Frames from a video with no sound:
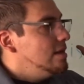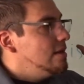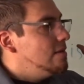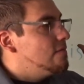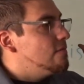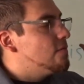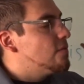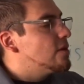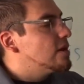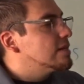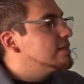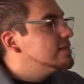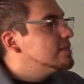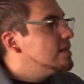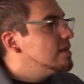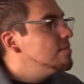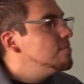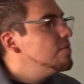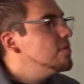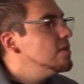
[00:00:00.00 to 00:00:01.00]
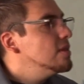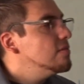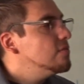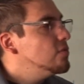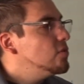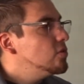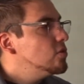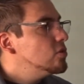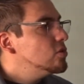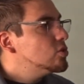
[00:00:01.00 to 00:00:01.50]
for example, if
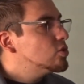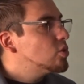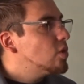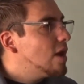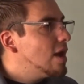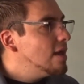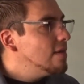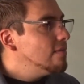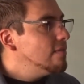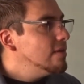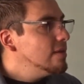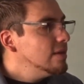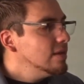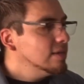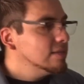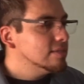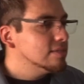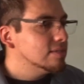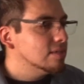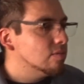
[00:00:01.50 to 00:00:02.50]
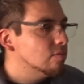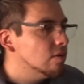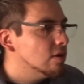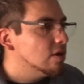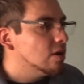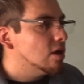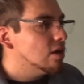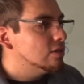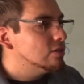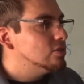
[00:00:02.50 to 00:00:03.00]
you're driving and
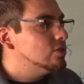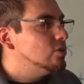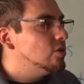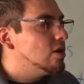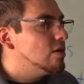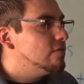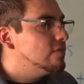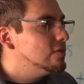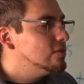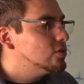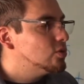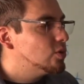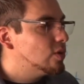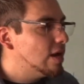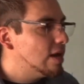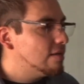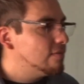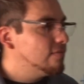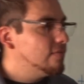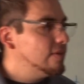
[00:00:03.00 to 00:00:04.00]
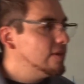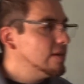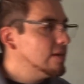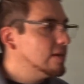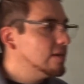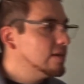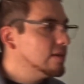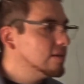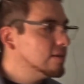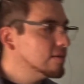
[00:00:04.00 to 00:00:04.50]
someone cuts you off in
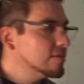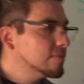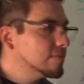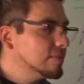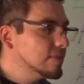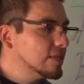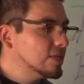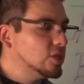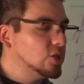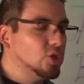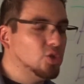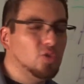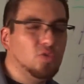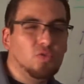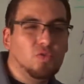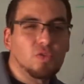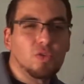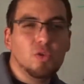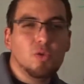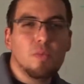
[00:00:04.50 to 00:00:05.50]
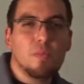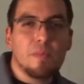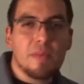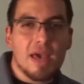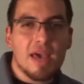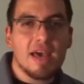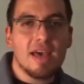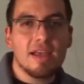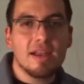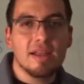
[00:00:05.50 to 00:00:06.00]
traffic, you feel
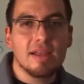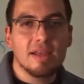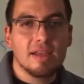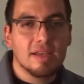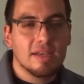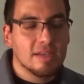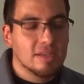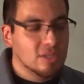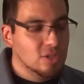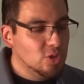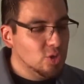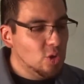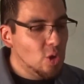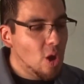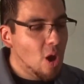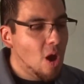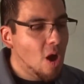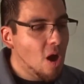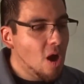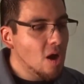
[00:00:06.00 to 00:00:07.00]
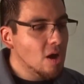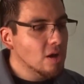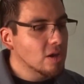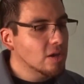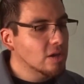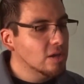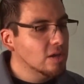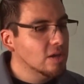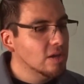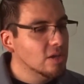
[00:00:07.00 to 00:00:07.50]
mad, you
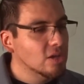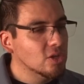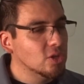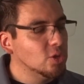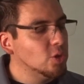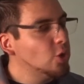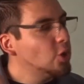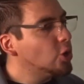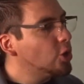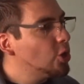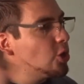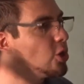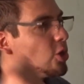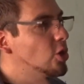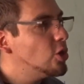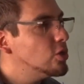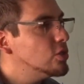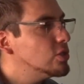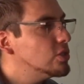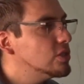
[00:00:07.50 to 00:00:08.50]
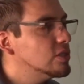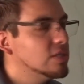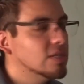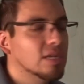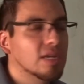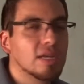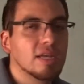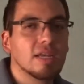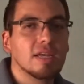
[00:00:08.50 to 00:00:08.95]
honk, you curse.